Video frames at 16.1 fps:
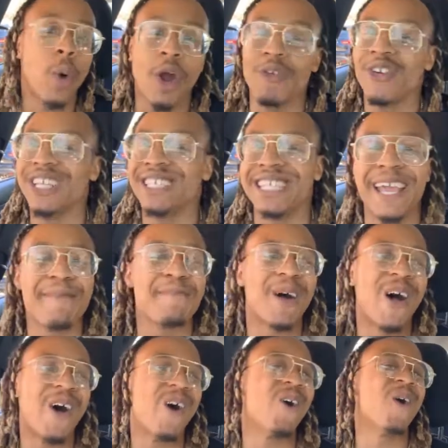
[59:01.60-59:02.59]
worry, did
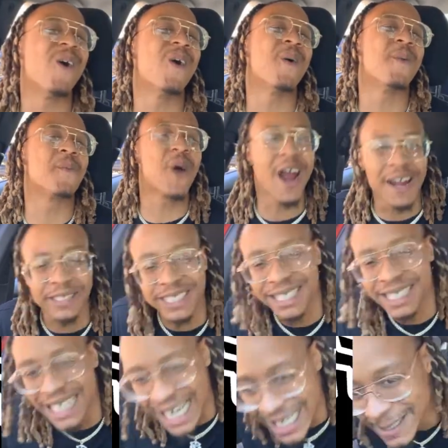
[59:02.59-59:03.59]
my homework.
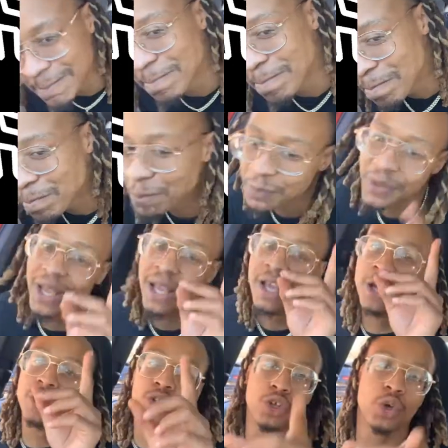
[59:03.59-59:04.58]

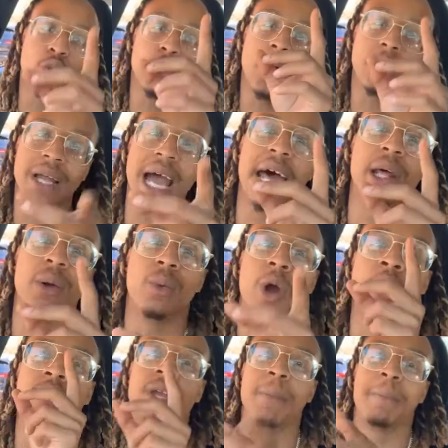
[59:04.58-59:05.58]
You don't gotta
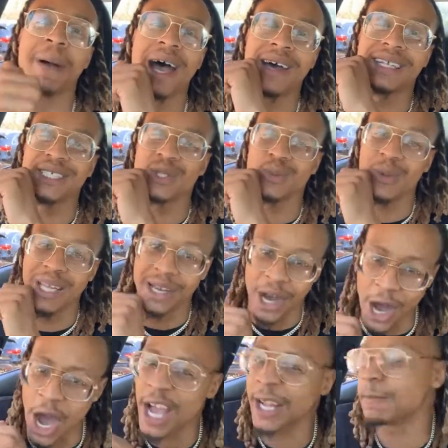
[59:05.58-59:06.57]
worry about it,
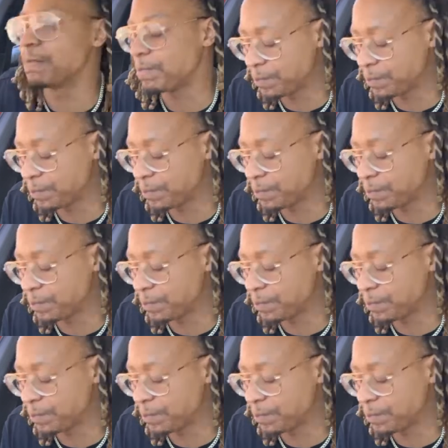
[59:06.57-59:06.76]
sweetheart.